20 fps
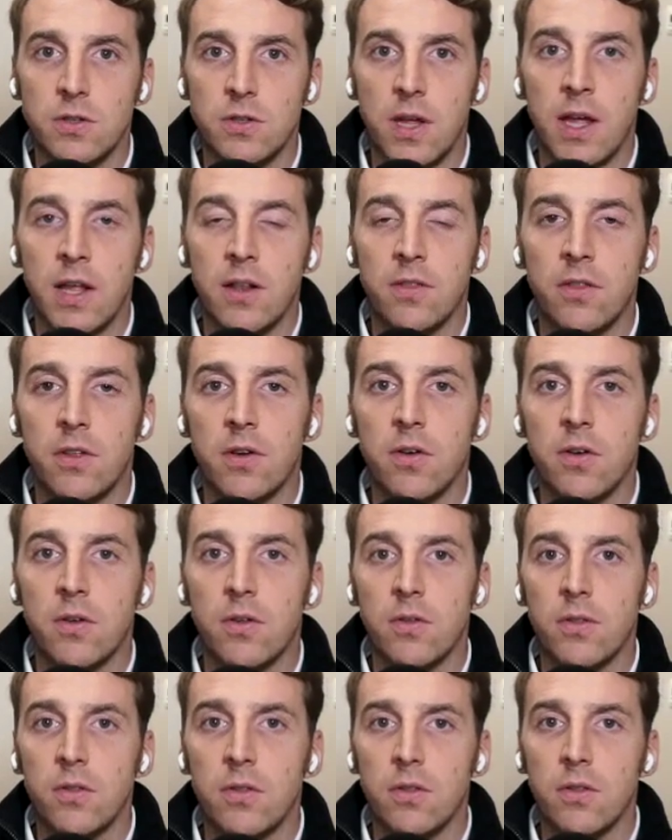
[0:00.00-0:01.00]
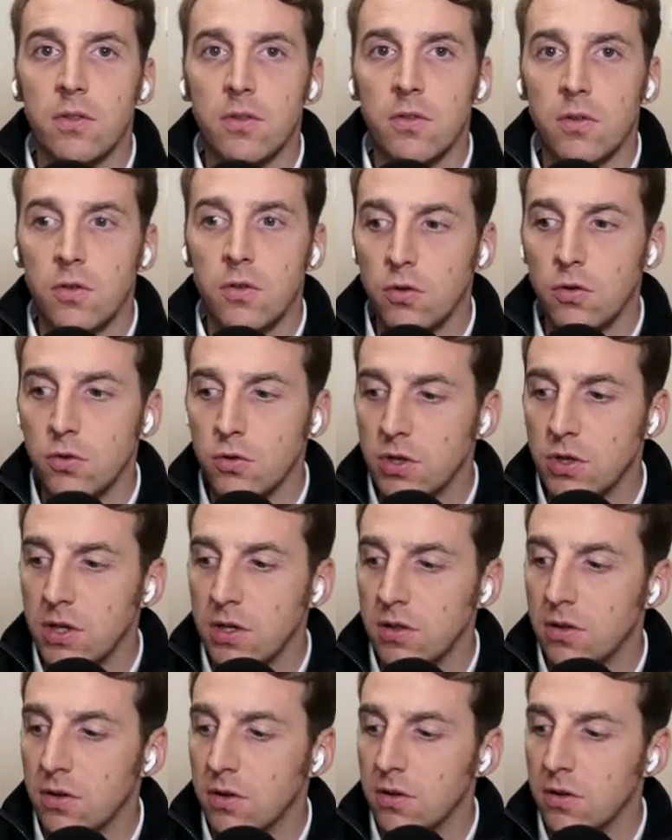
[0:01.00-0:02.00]
And
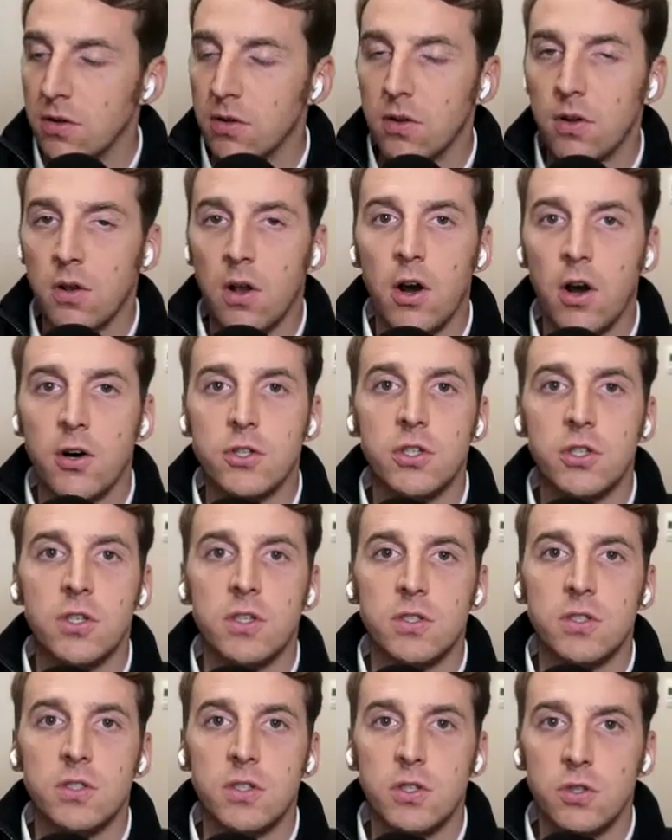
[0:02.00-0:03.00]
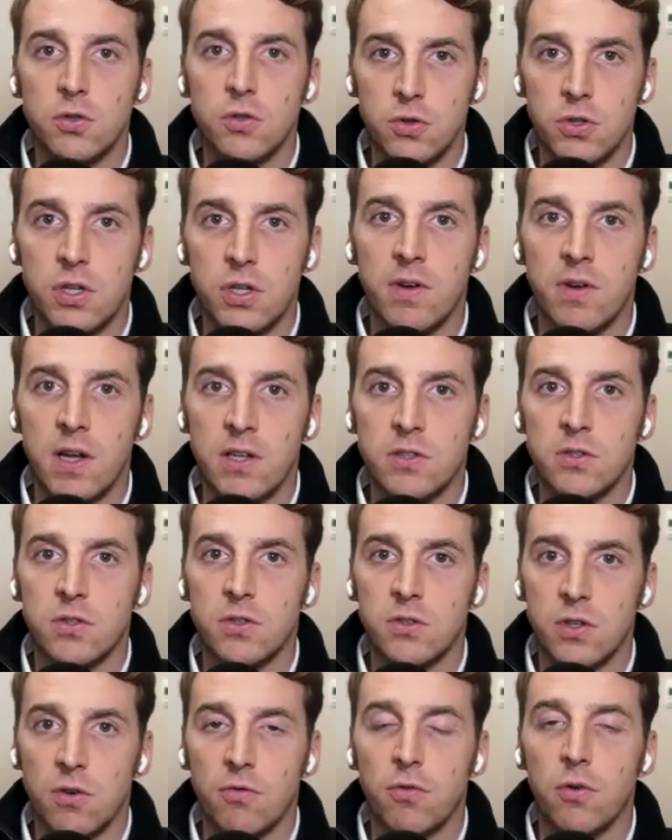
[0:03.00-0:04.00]
usually the larger institutional
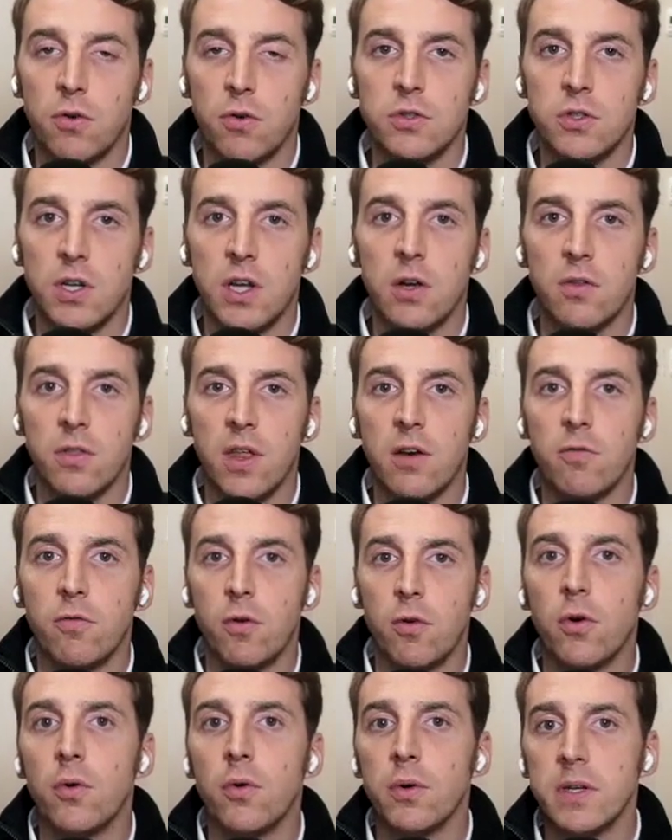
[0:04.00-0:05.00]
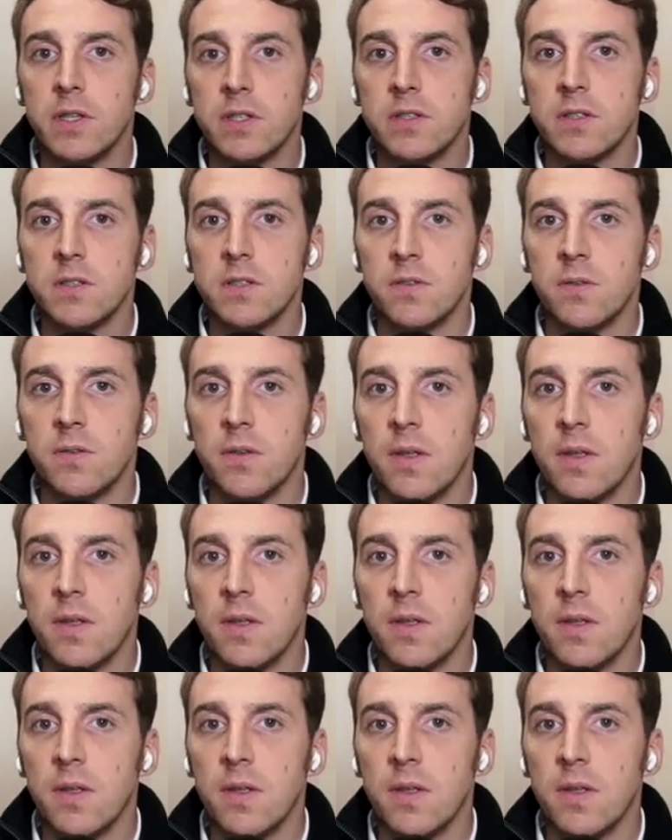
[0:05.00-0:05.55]
investors are focusing on that for a reason.